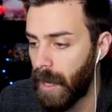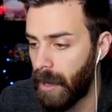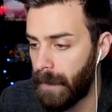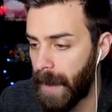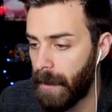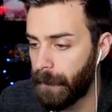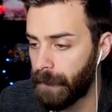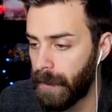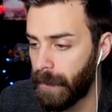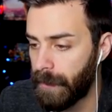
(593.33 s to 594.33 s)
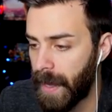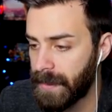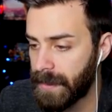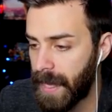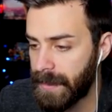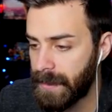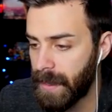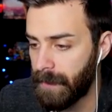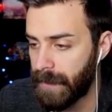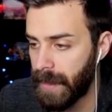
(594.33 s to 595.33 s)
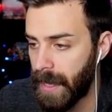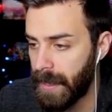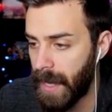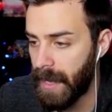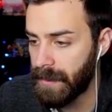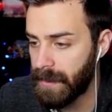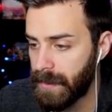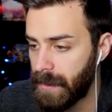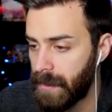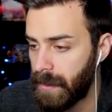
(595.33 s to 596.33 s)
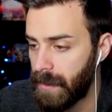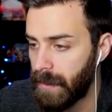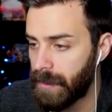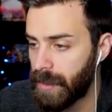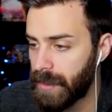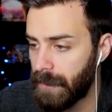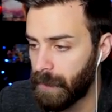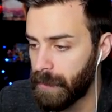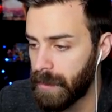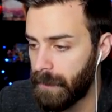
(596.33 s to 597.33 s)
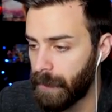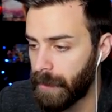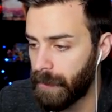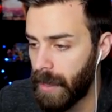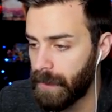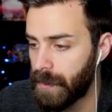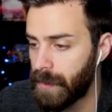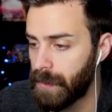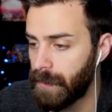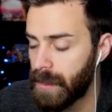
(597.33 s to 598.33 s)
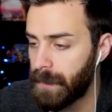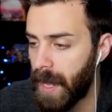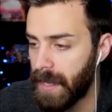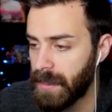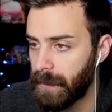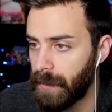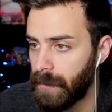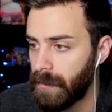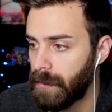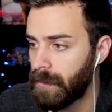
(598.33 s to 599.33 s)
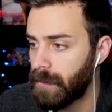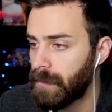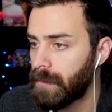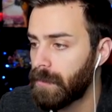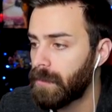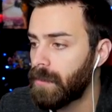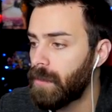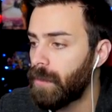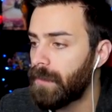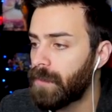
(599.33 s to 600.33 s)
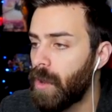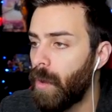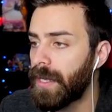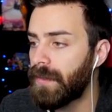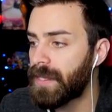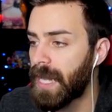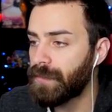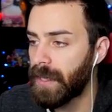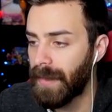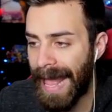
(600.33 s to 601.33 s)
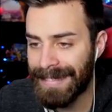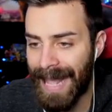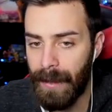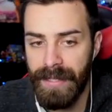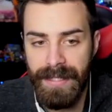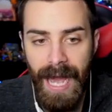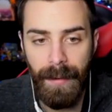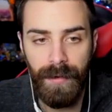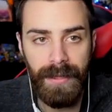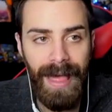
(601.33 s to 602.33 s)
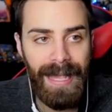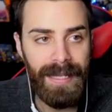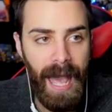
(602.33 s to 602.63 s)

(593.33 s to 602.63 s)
All right, powerful rebirth. That's that's something, I guess. Let's just get Rose Lover and Grave as soon as possible. We have no idea. This guy's running last gamble. He's got to be running last